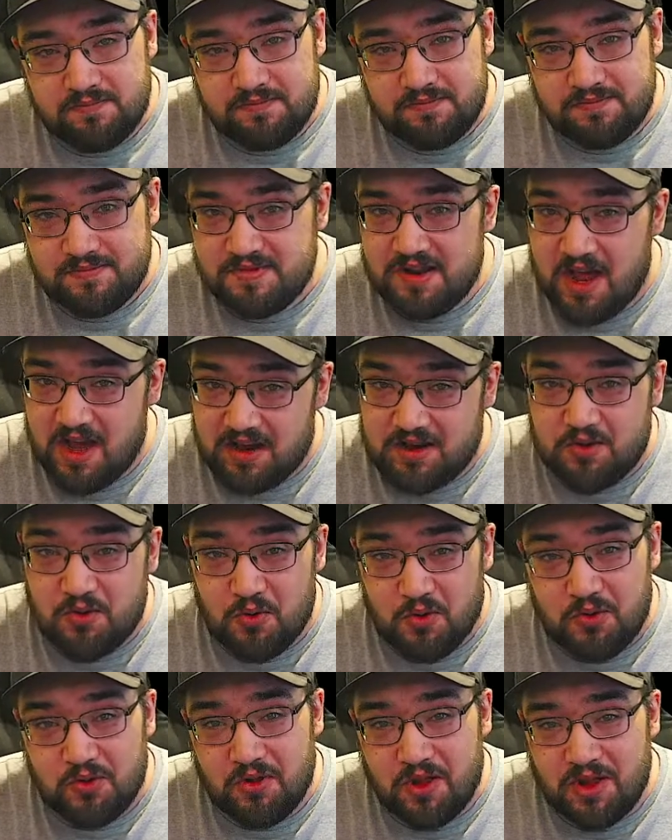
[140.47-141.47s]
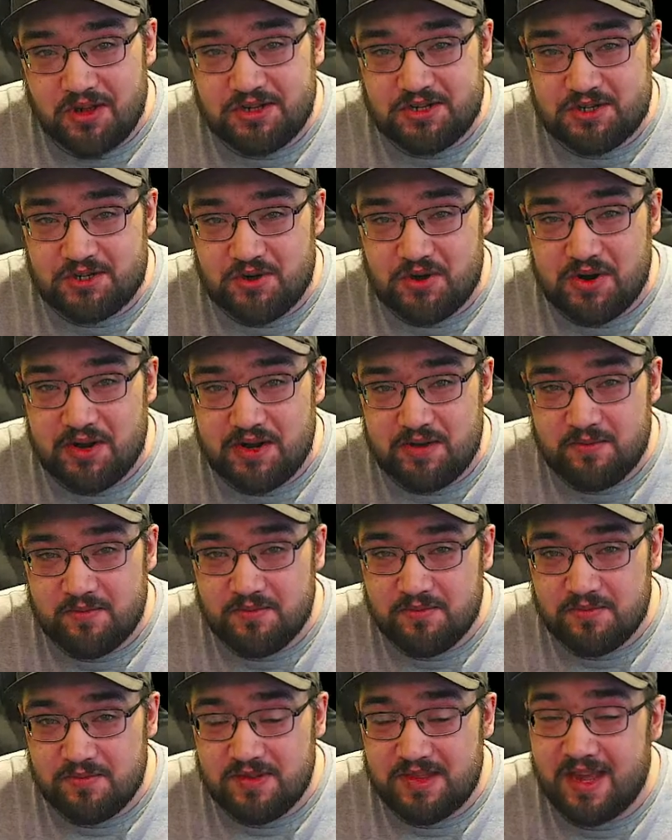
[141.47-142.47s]
not cool on stream,
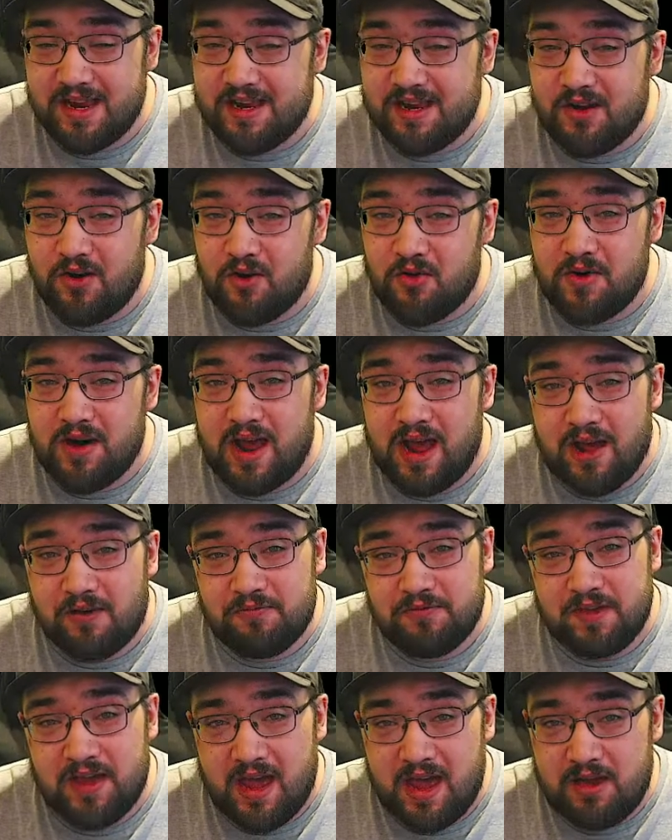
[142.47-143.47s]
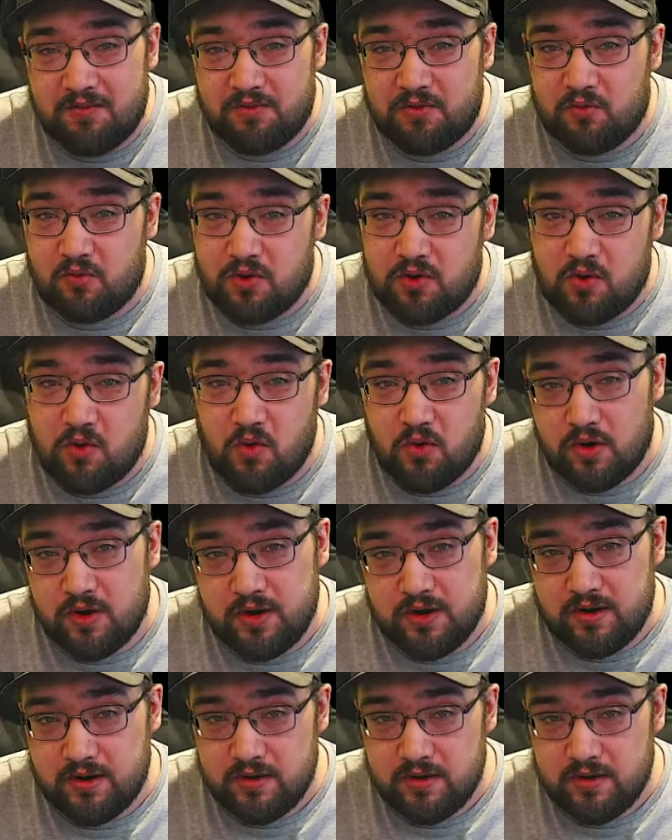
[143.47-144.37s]
then you don't have to have it recorded.